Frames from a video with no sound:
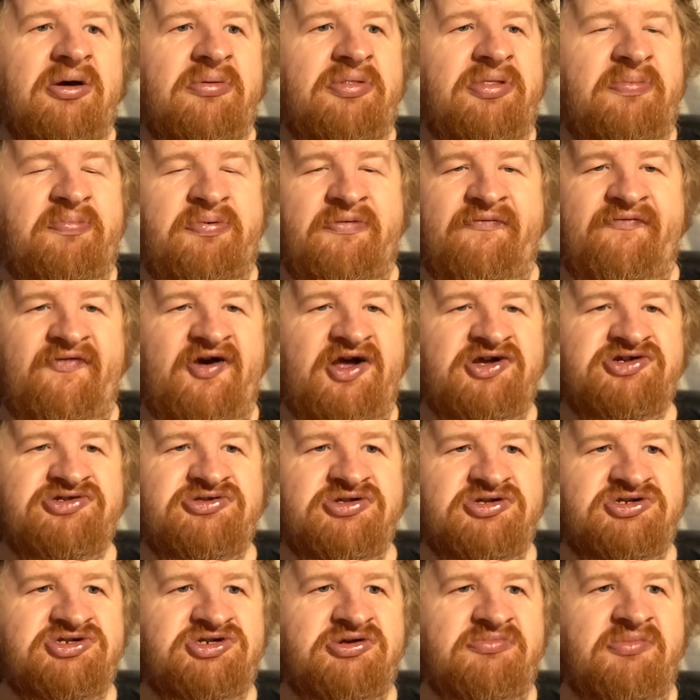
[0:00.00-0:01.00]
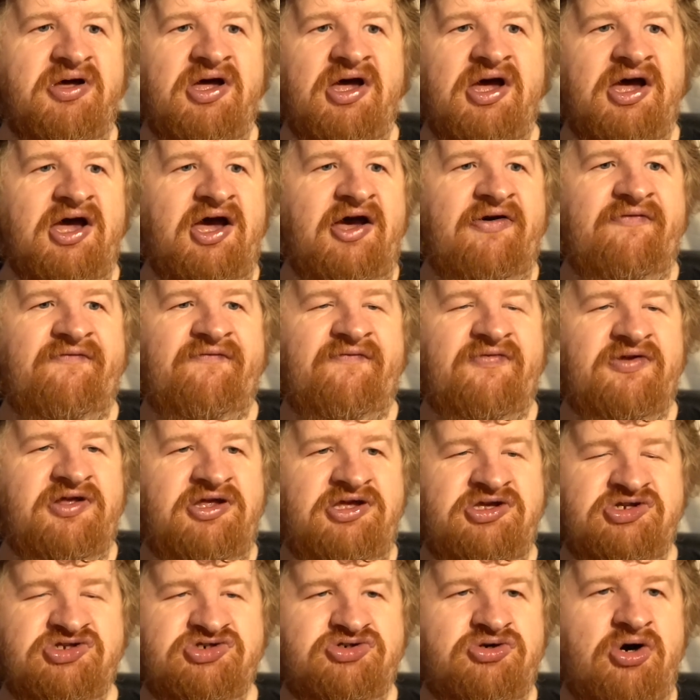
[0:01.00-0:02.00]
the professionalism, if
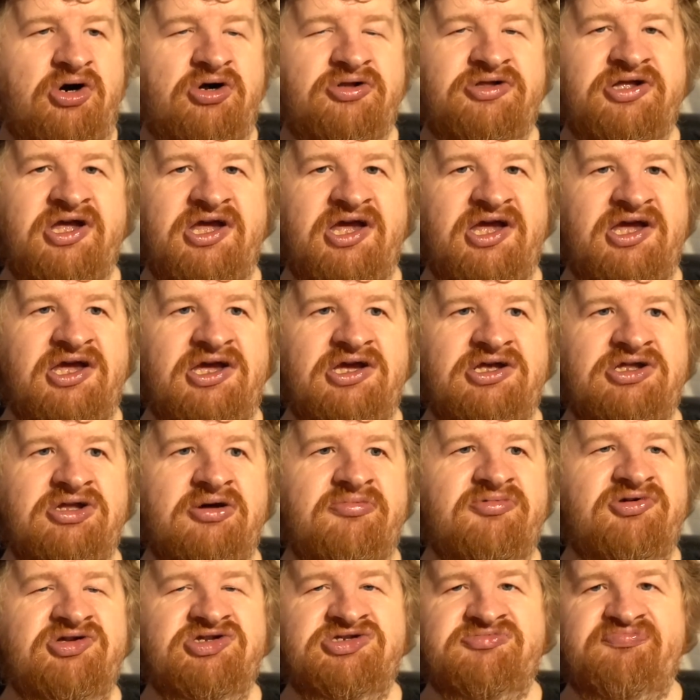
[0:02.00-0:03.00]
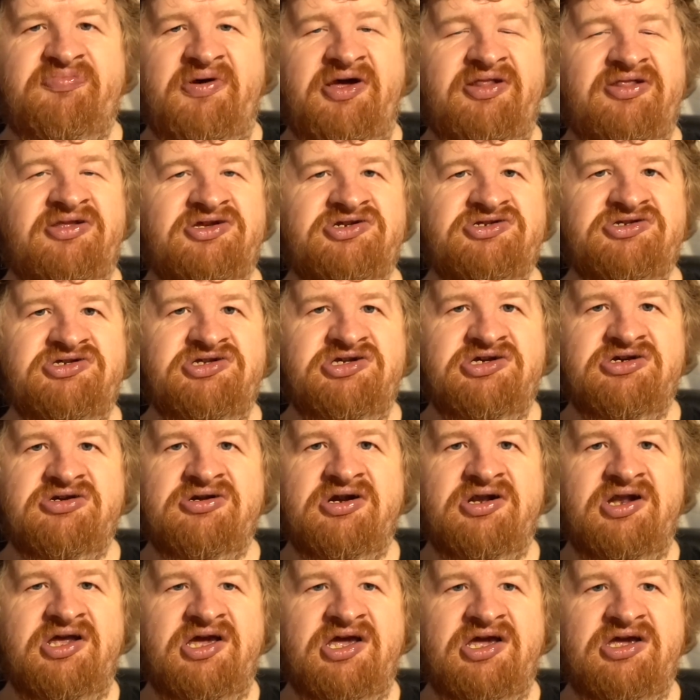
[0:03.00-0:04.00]
he's got to AEW, he spent this year
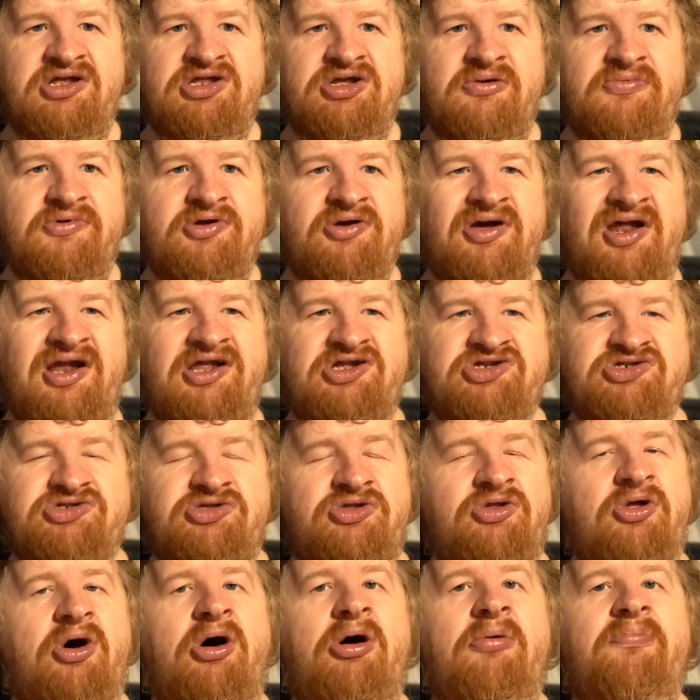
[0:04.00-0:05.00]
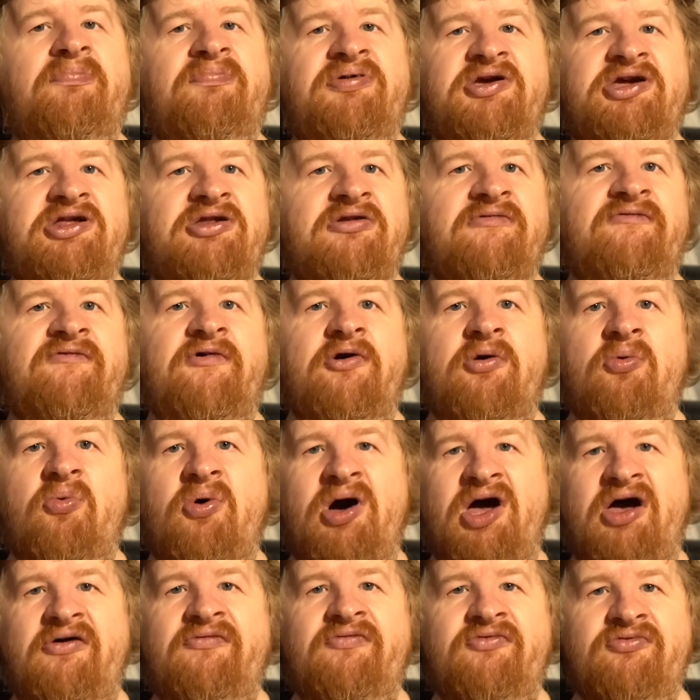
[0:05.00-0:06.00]
in AEW and it's not been for
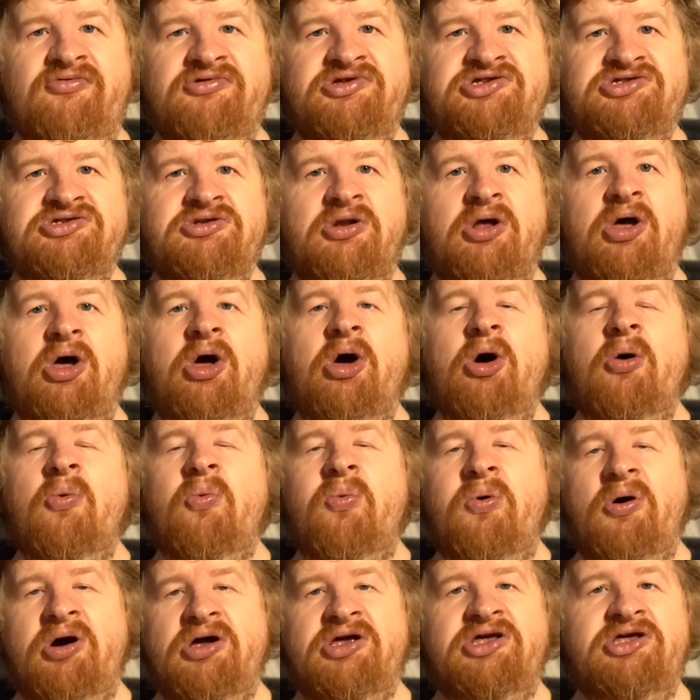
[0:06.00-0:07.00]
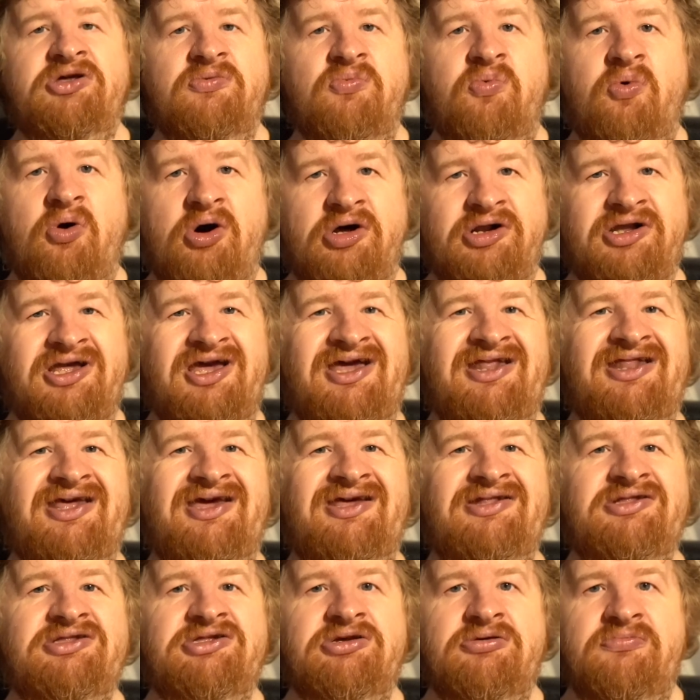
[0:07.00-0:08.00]
whatever reason what he wanted
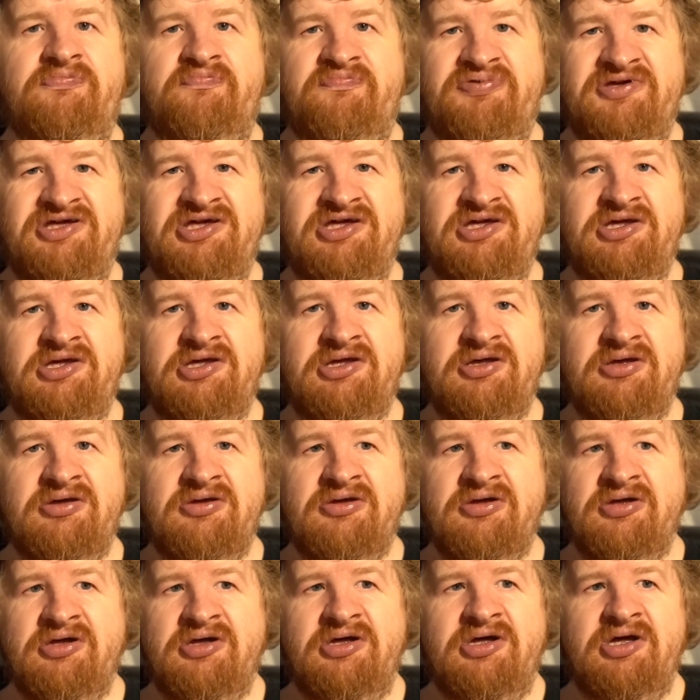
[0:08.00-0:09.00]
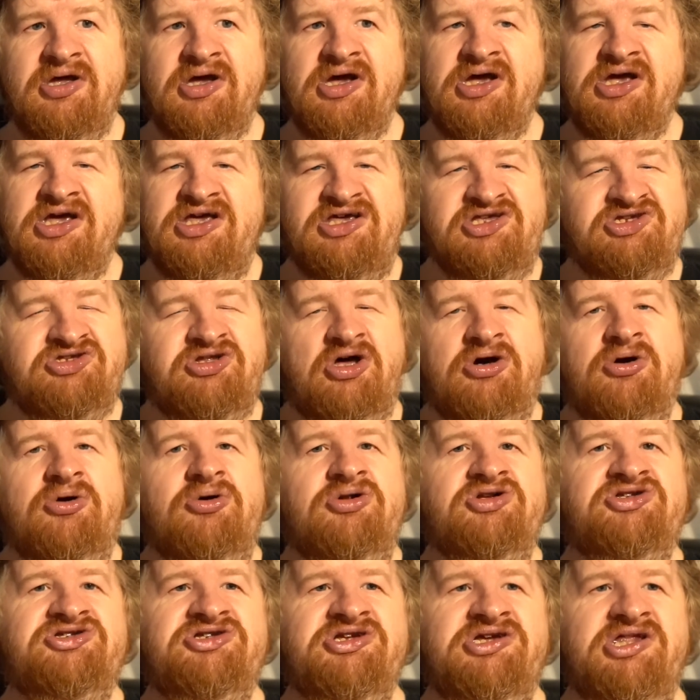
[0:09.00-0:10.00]
it to be, he's not
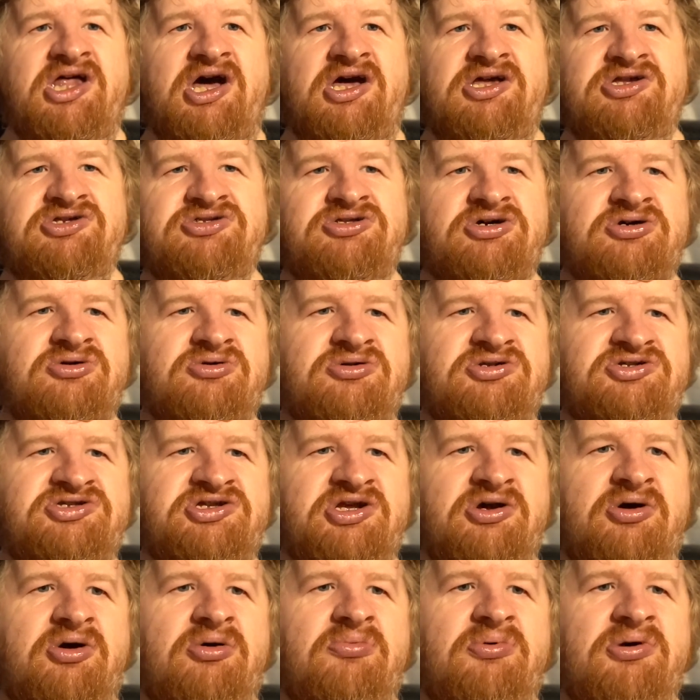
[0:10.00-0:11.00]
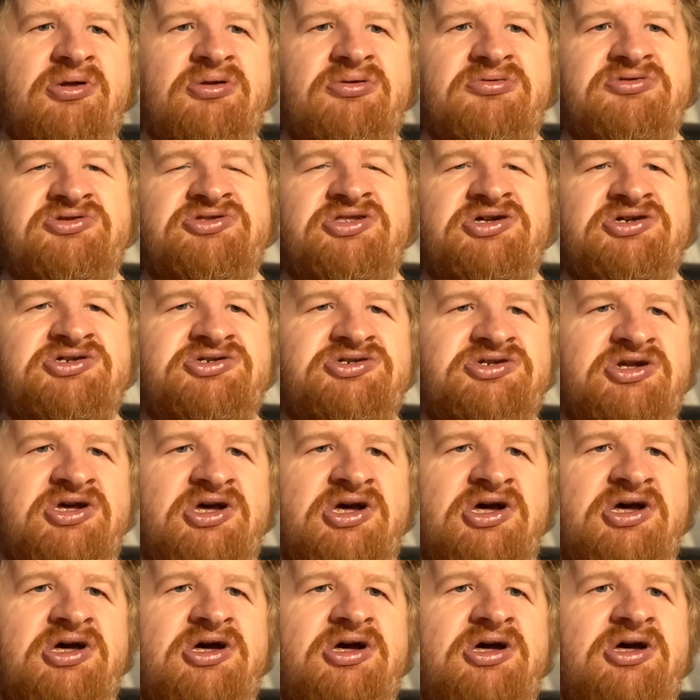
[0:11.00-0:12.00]
going to say that. He's not going to say, oh, well, there's this,
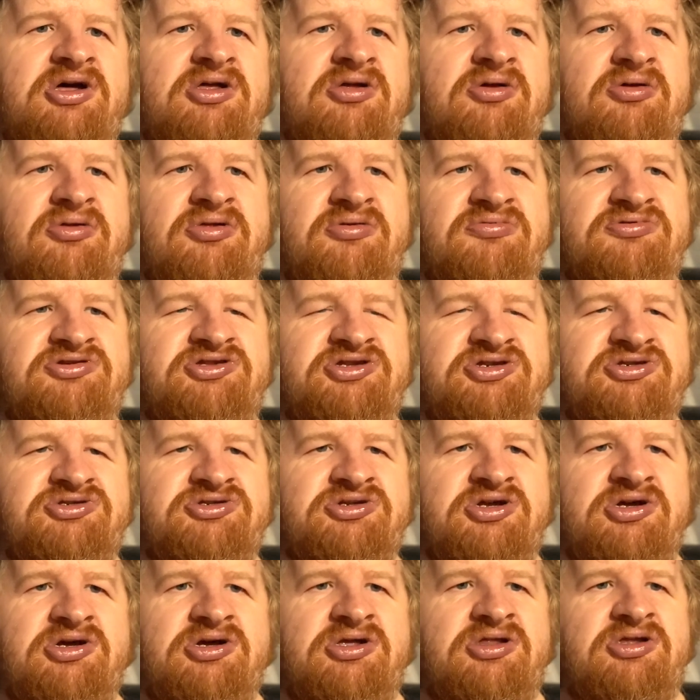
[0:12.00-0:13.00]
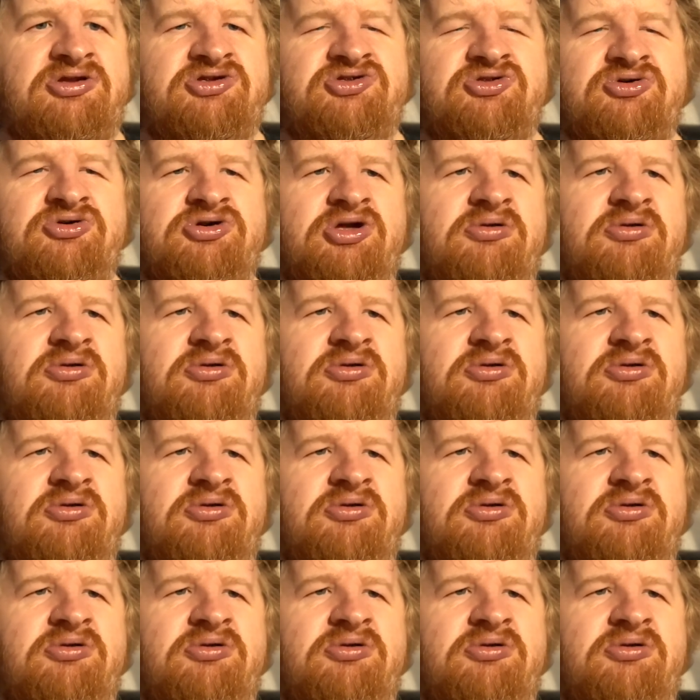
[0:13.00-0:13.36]
you know, there was this, there's no